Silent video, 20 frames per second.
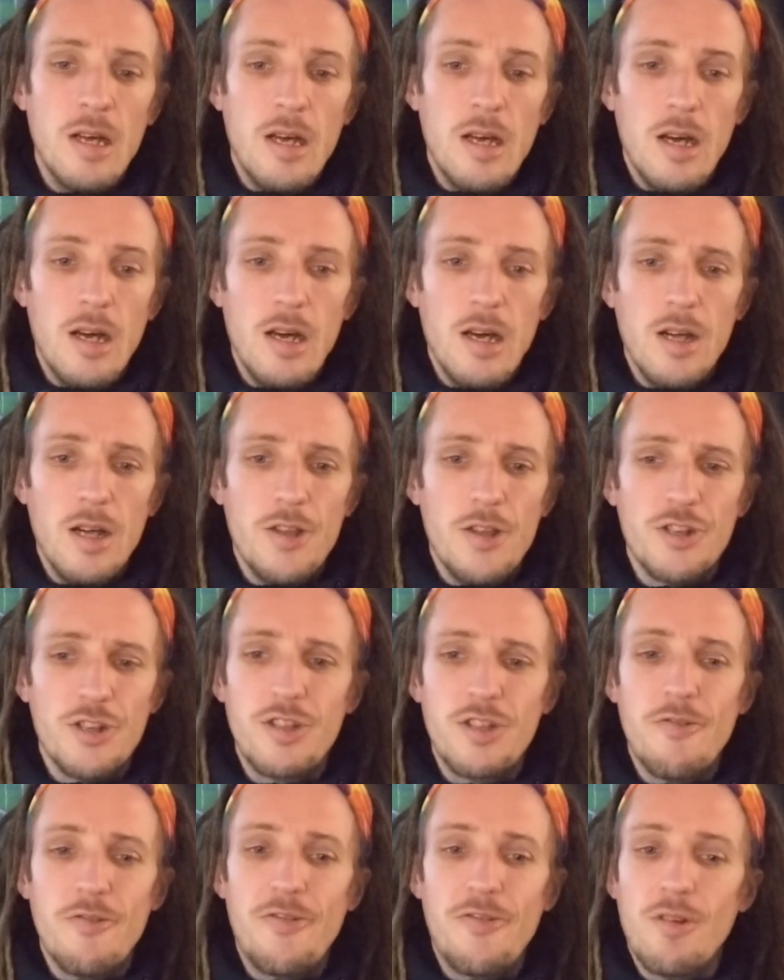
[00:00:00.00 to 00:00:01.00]
They
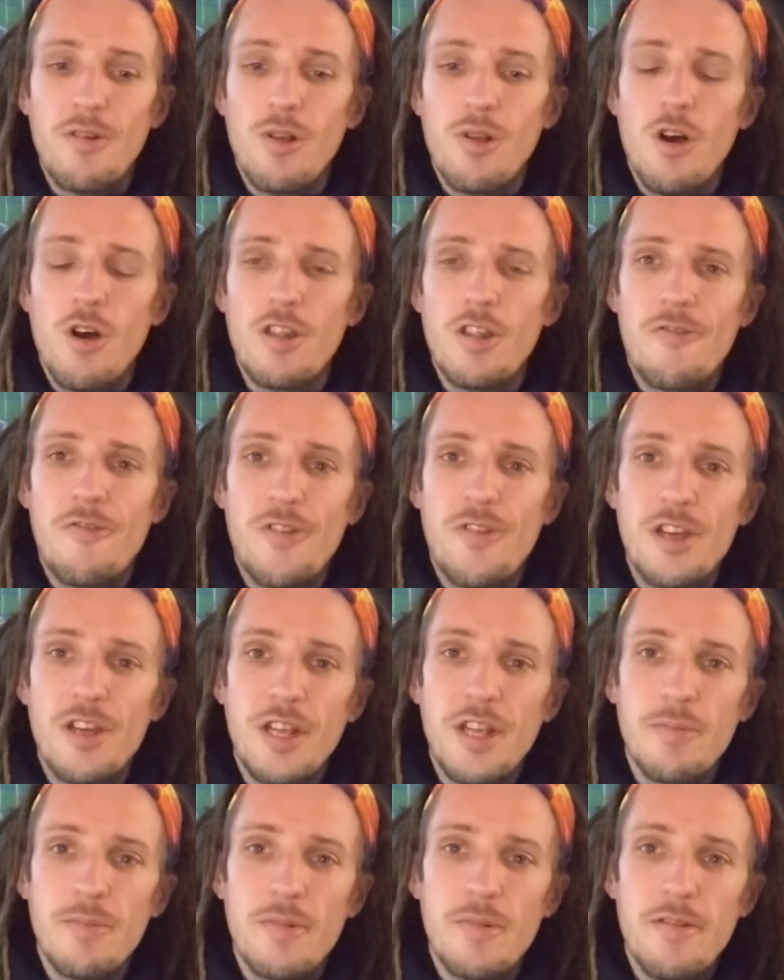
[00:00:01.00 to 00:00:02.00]
just didn't feel like they
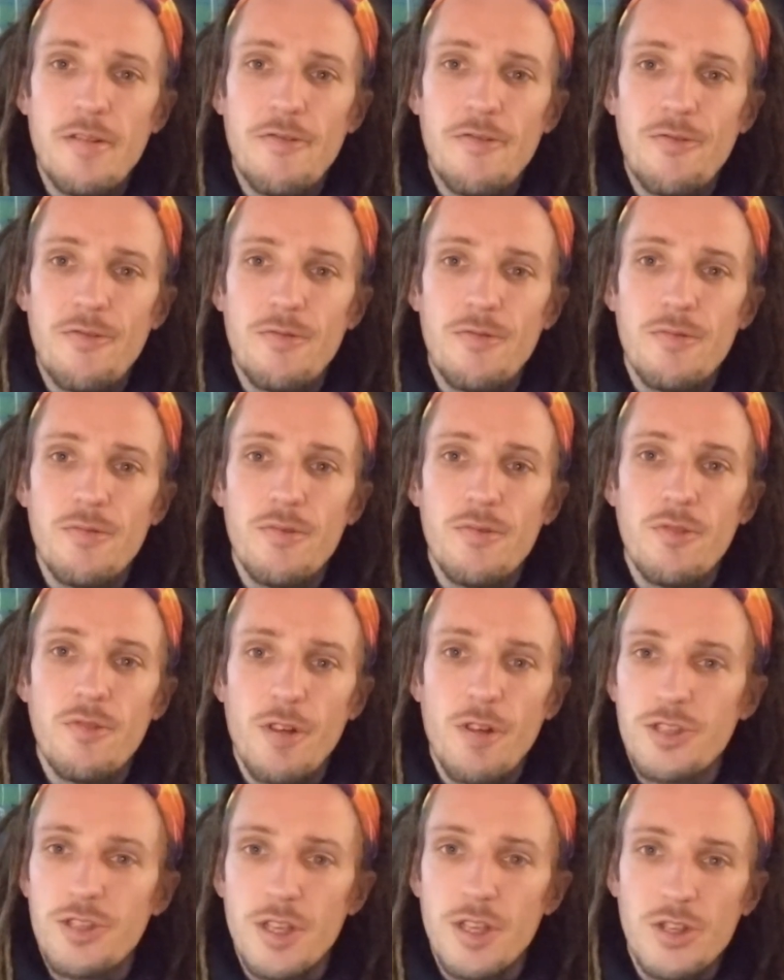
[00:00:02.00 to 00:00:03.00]
fitted in with the
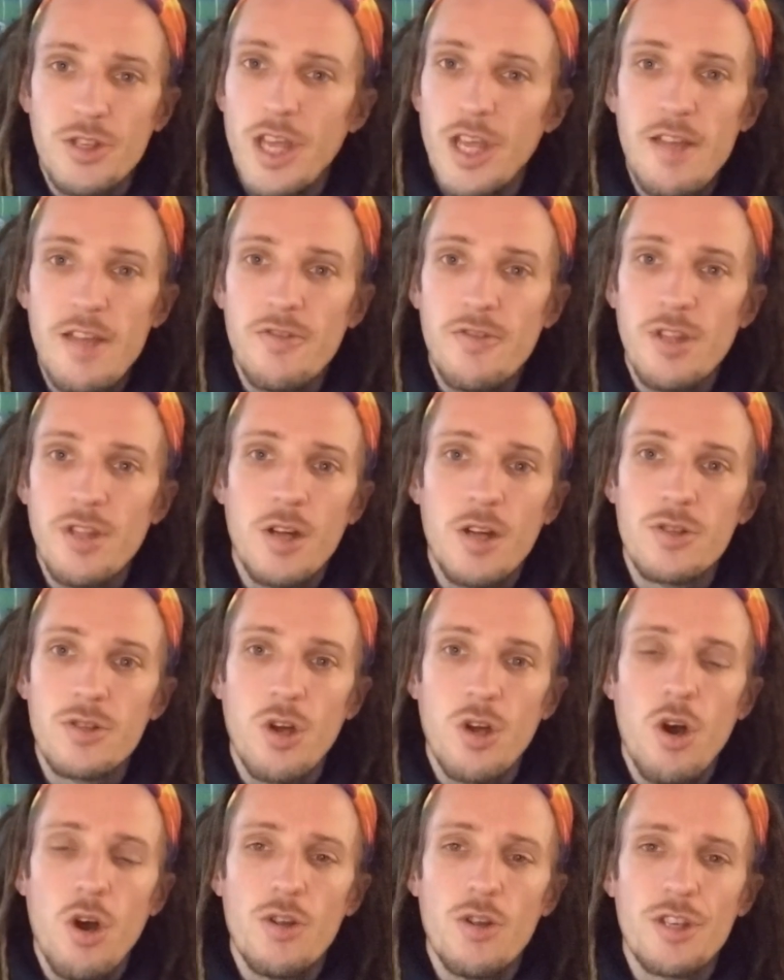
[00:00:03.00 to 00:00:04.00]
rest of the Skaven that I'd
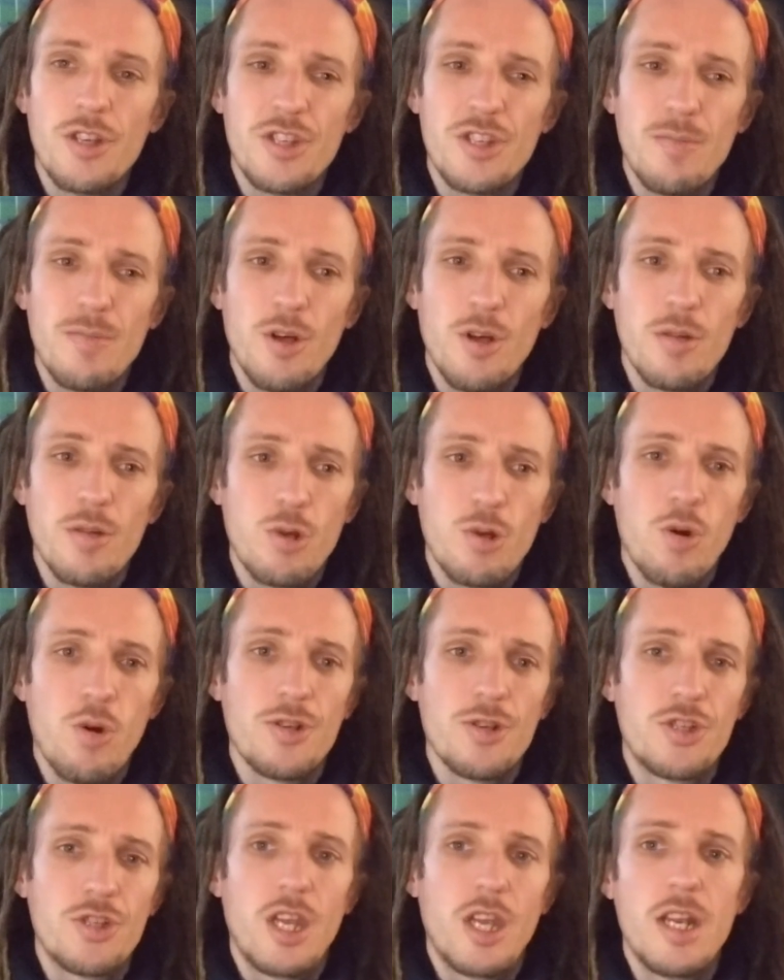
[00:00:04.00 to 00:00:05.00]
got. They seemed like they were
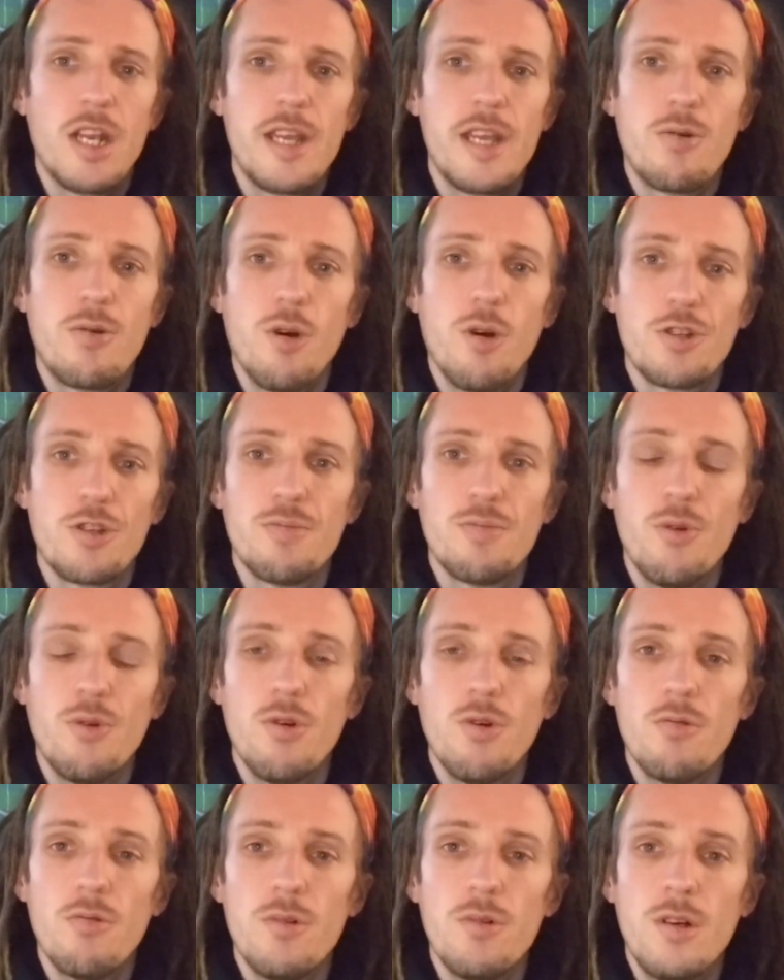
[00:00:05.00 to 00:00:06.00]
quite skinny, quite
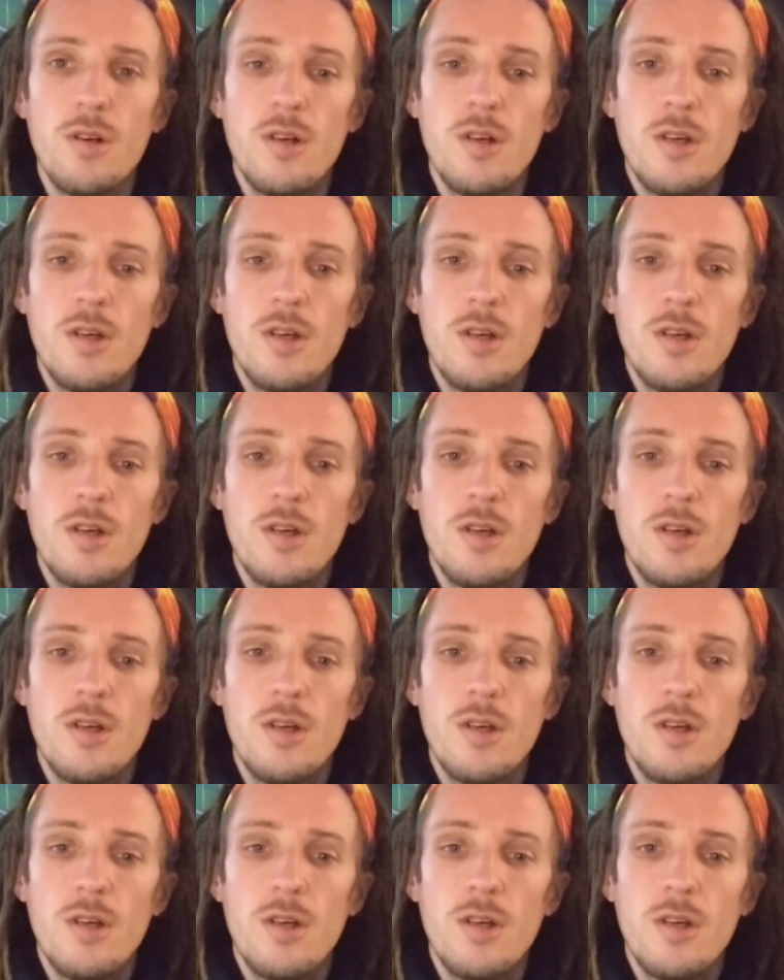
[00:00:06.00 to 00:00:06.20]
small.